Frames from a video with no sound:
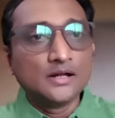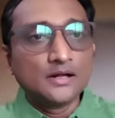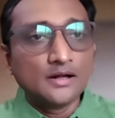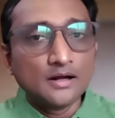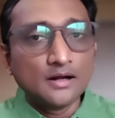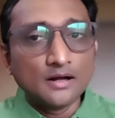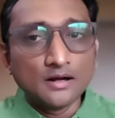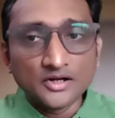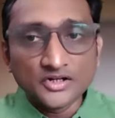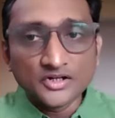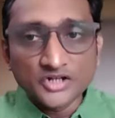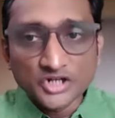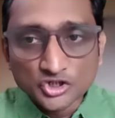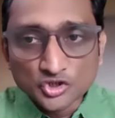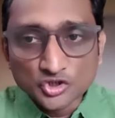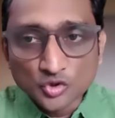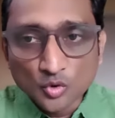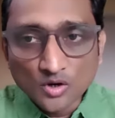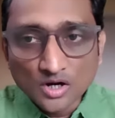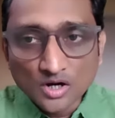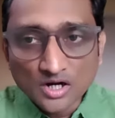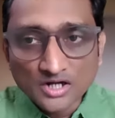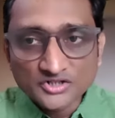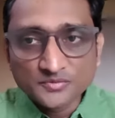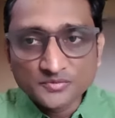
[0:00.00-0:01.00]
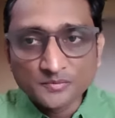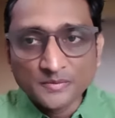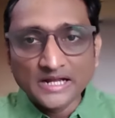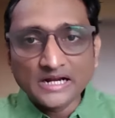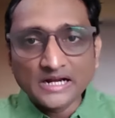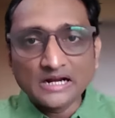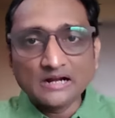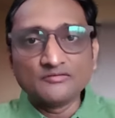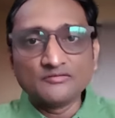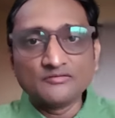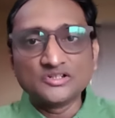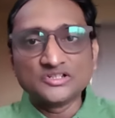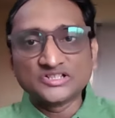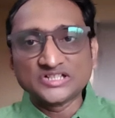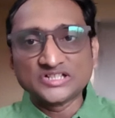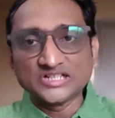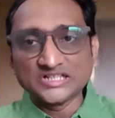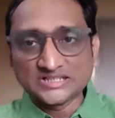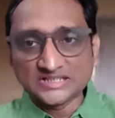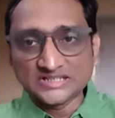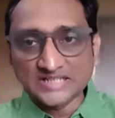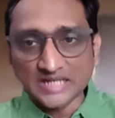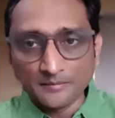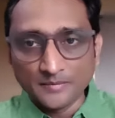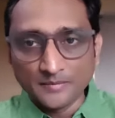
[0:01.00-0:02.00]
uh, kishore ajmera versus
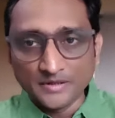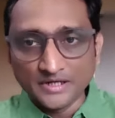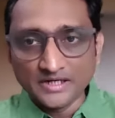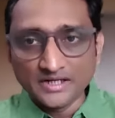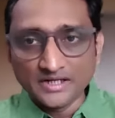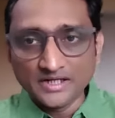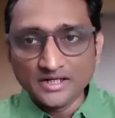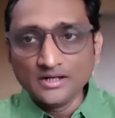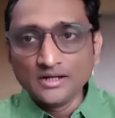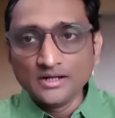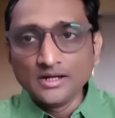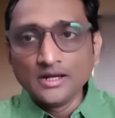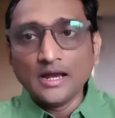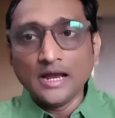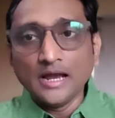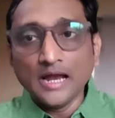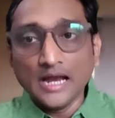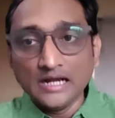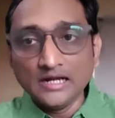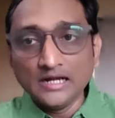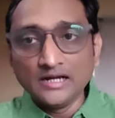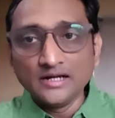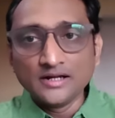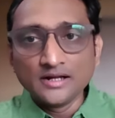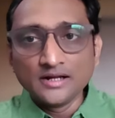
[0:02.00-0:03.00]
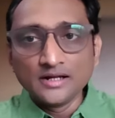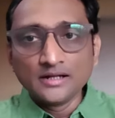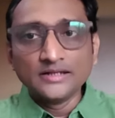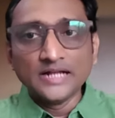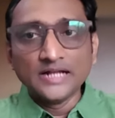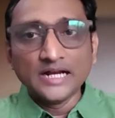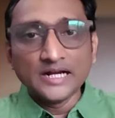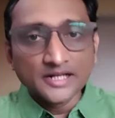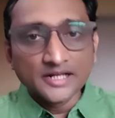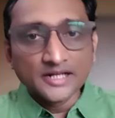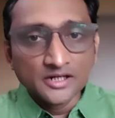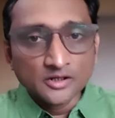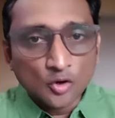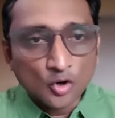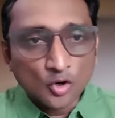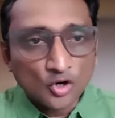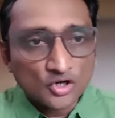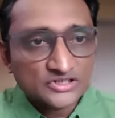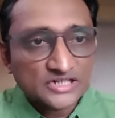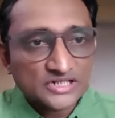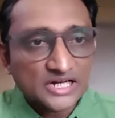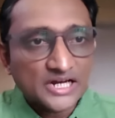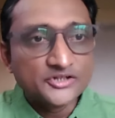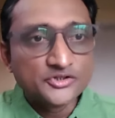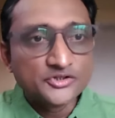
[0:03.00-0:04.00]
sebi held that in
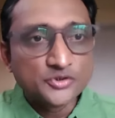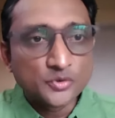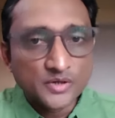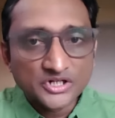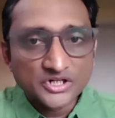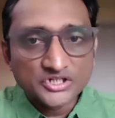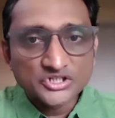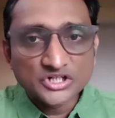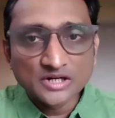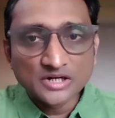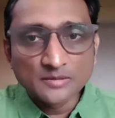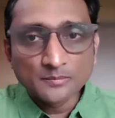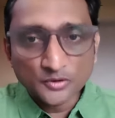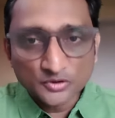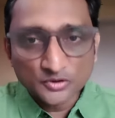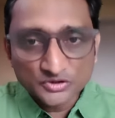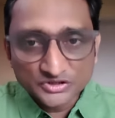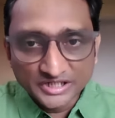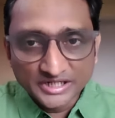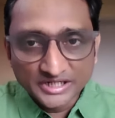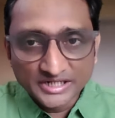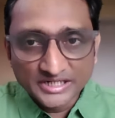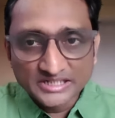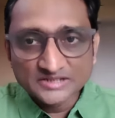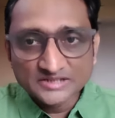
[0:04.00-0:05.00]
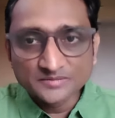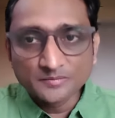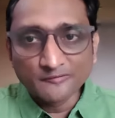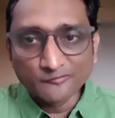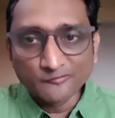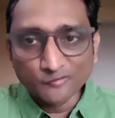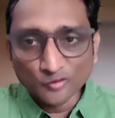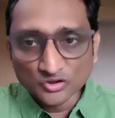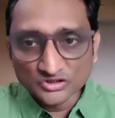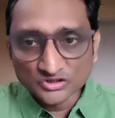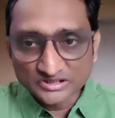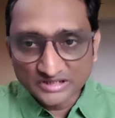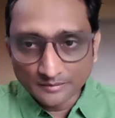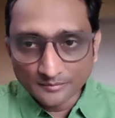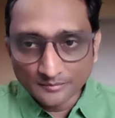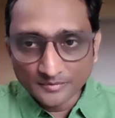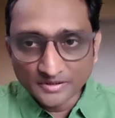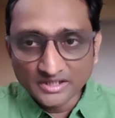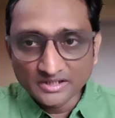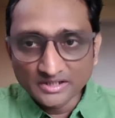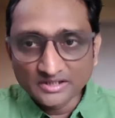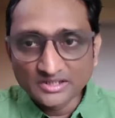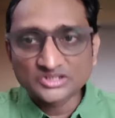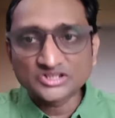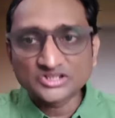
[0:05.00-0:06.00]
quasi judicial proceedings before
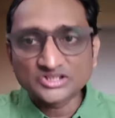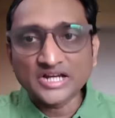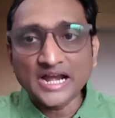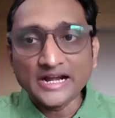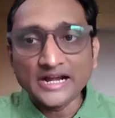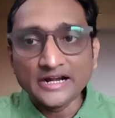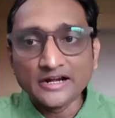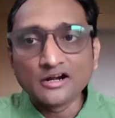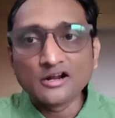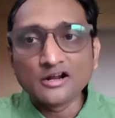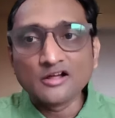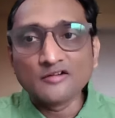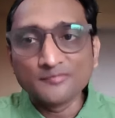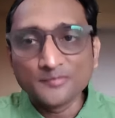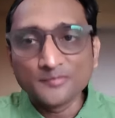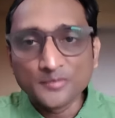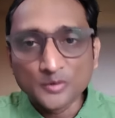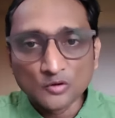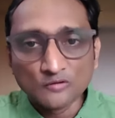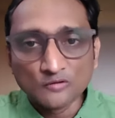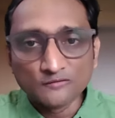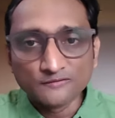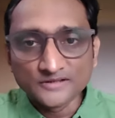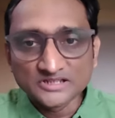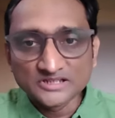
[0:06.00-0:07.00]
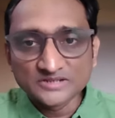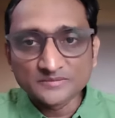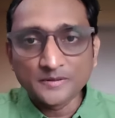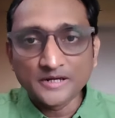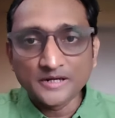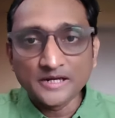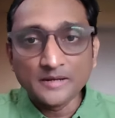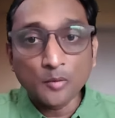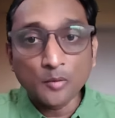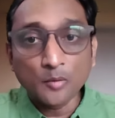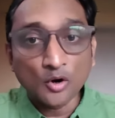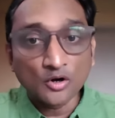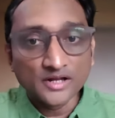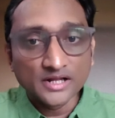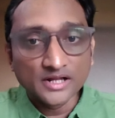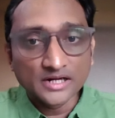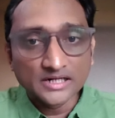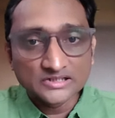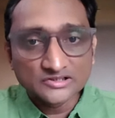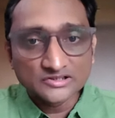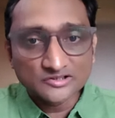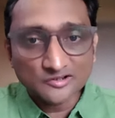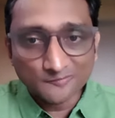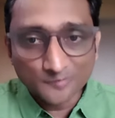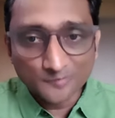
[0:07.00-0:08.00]
SEBI, the standard of proof is
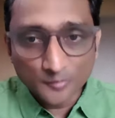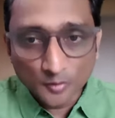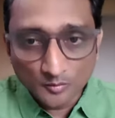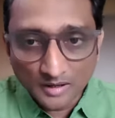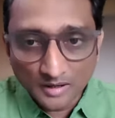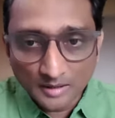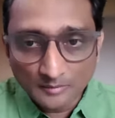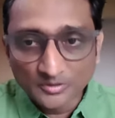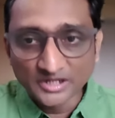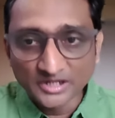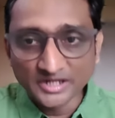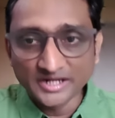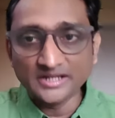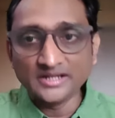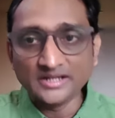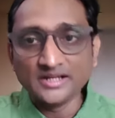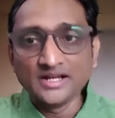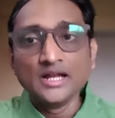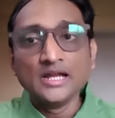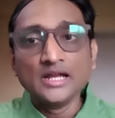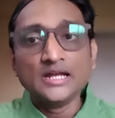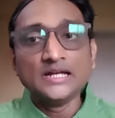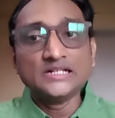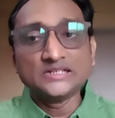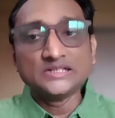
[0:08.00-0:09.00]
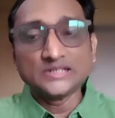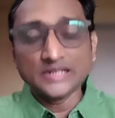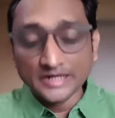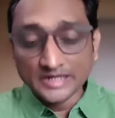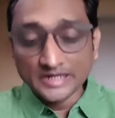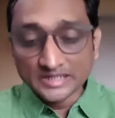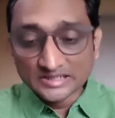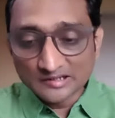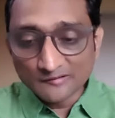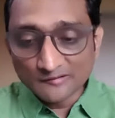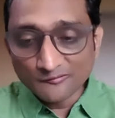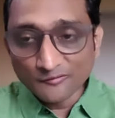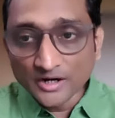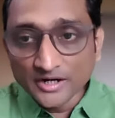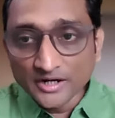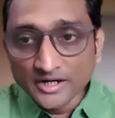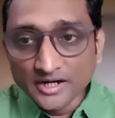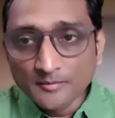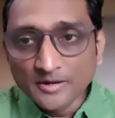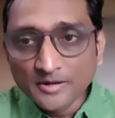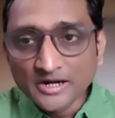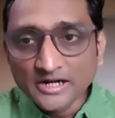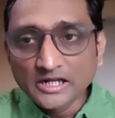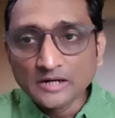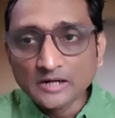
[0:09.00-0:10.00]
preponderance of probability it is a
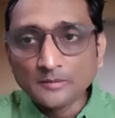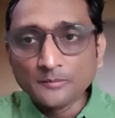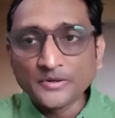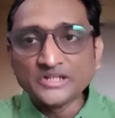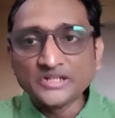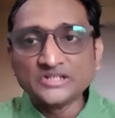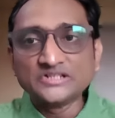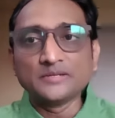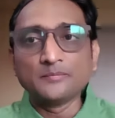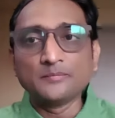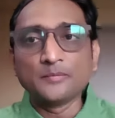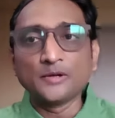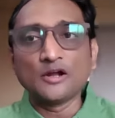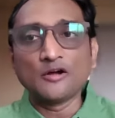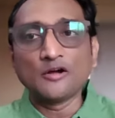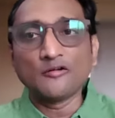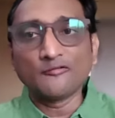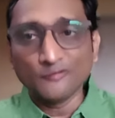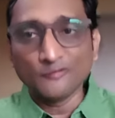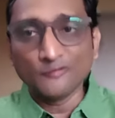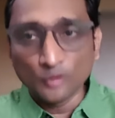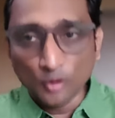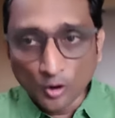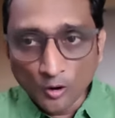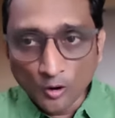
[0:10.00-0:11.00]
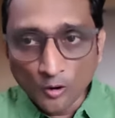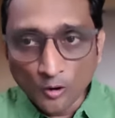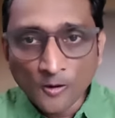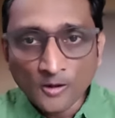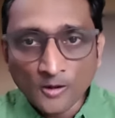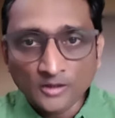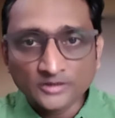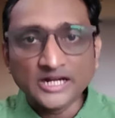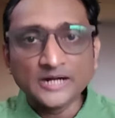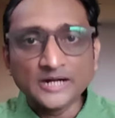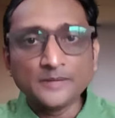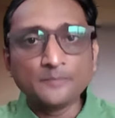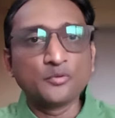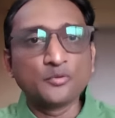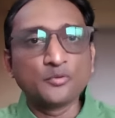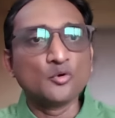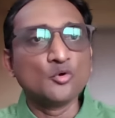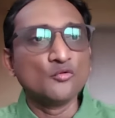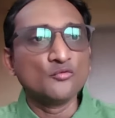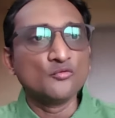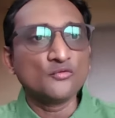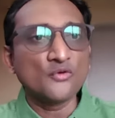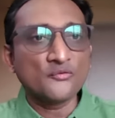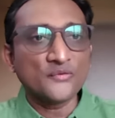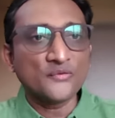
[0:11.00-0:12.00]
fundamental principle of law that
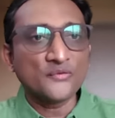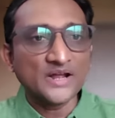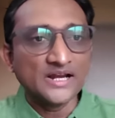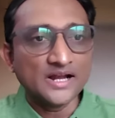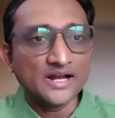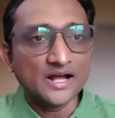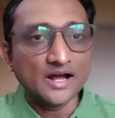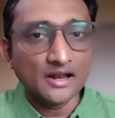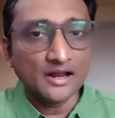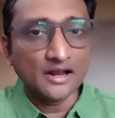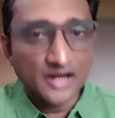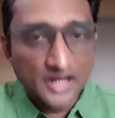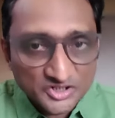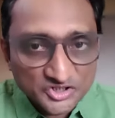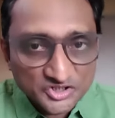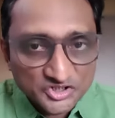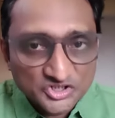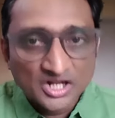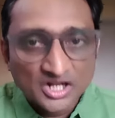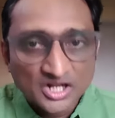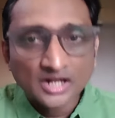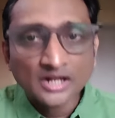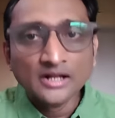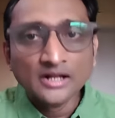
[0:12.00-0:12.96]
proof of an alleged